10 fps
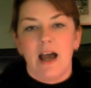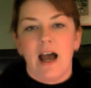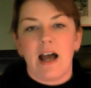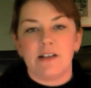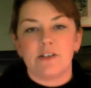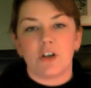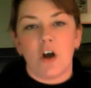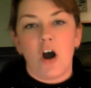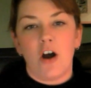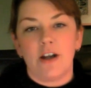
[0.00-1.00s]
and
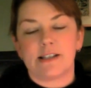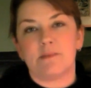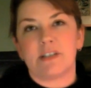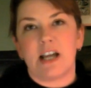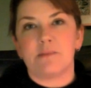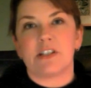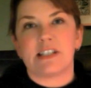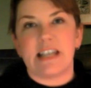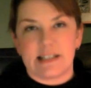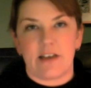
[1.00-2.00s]
how sometimes
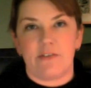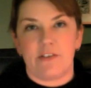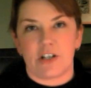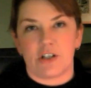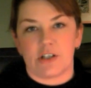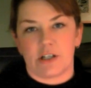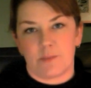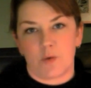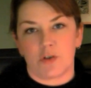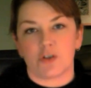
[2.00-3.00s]
state definitions and
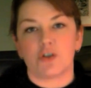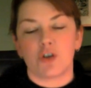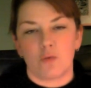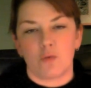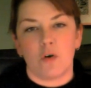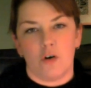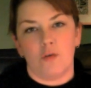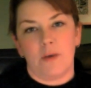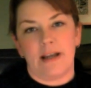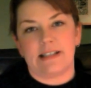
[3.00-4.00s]
approaches don't
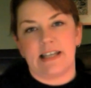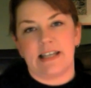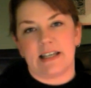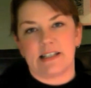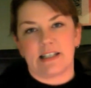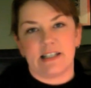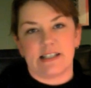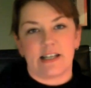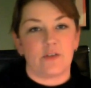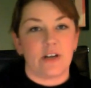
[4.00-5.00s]
always take into
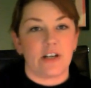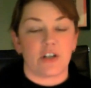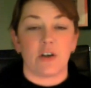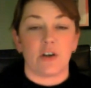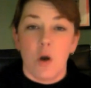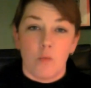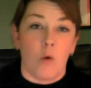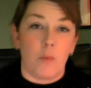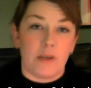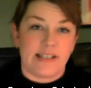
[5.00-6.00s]
consideration
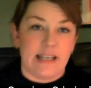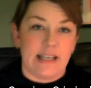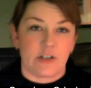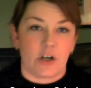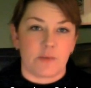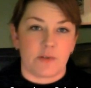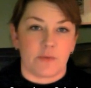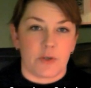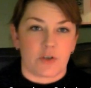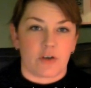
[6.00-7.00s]
what we see in terms of
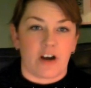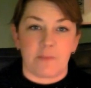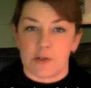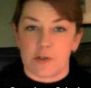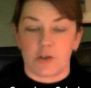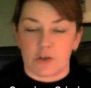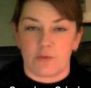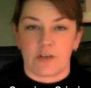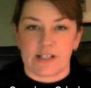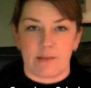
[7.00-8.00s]
witchcraft persecution,
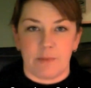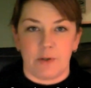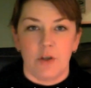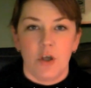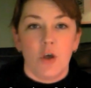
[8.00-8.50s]
for example,